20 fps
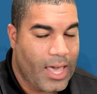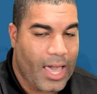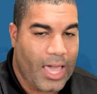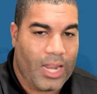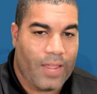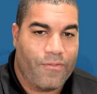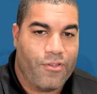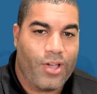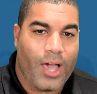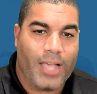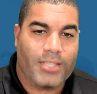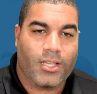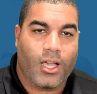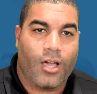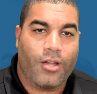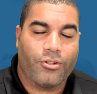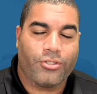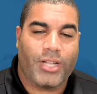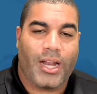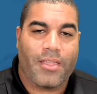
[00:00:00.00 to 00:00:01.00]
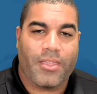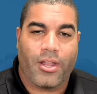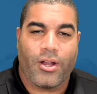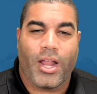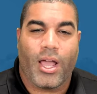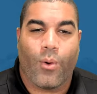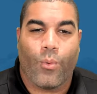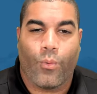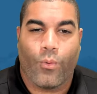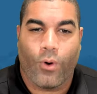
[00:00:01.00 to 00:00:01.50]
And if you guys understand how the
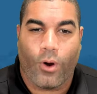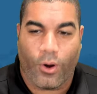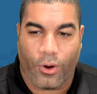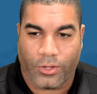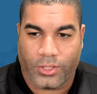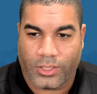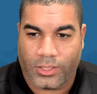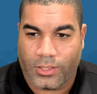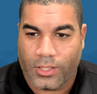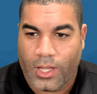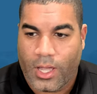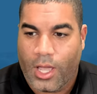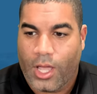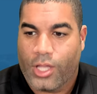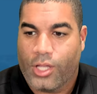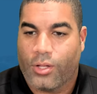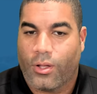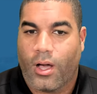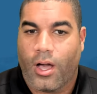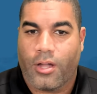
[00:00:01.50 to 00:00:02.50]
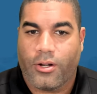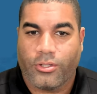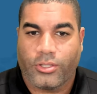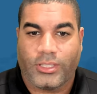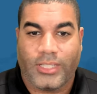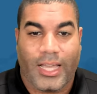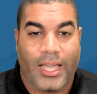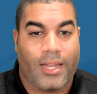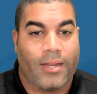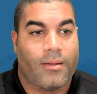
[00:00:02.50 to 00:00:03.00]
internet works, you'll
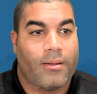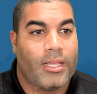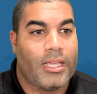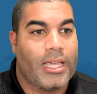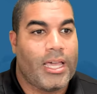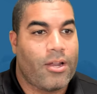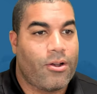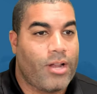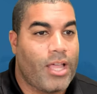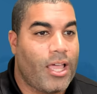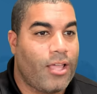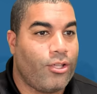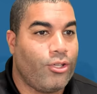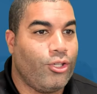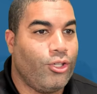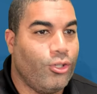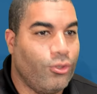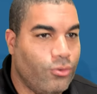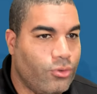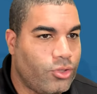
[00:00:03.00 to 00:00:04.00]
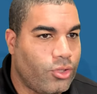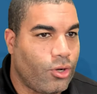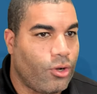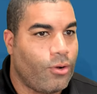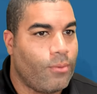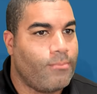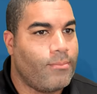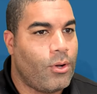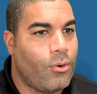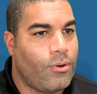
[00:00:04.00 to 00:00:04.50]
understand internet
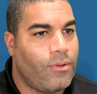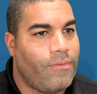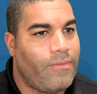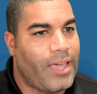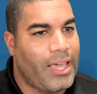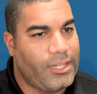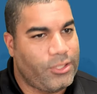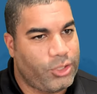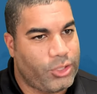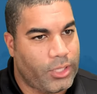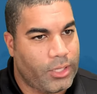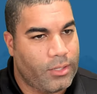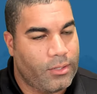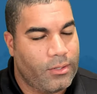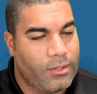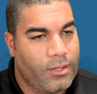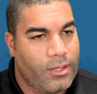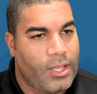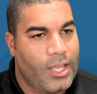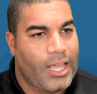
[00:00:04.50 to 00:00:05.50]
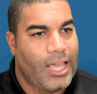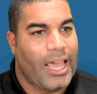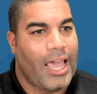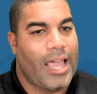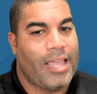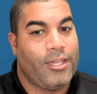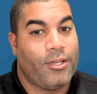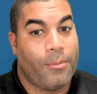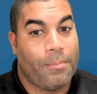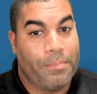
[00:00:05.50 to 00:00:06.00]
user motivation,
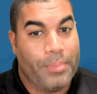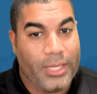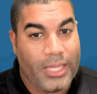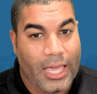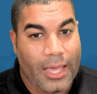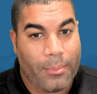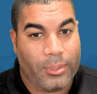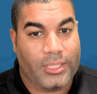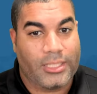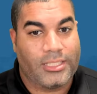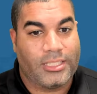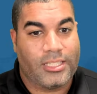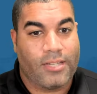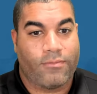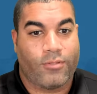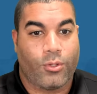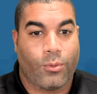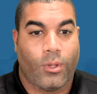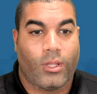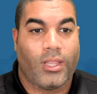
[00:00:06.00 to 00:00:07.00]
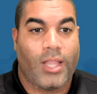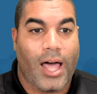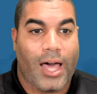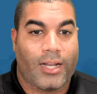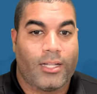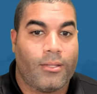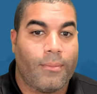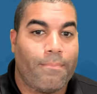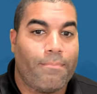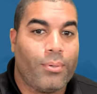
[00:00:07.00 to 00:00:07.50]
and you'll be able to sift through a lot
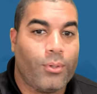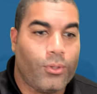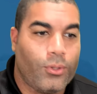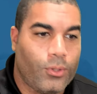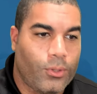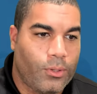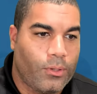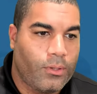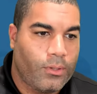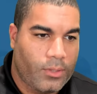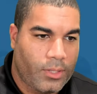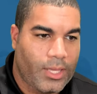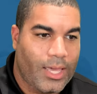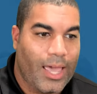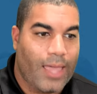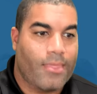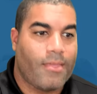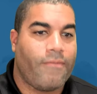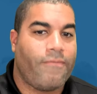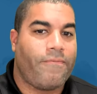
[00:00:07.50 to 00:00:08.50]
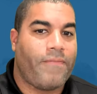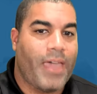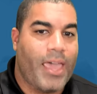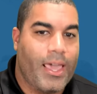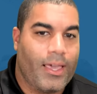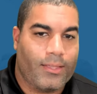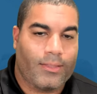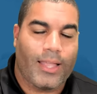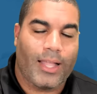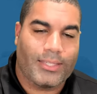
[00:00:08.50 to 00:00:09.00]
of the bull and the
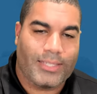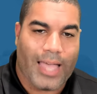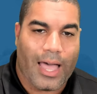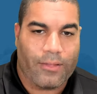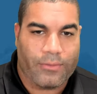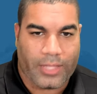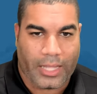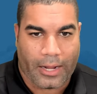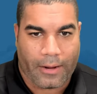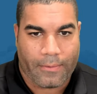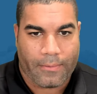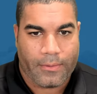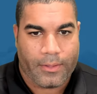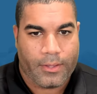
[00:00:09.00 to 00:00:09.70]
fake that's out there.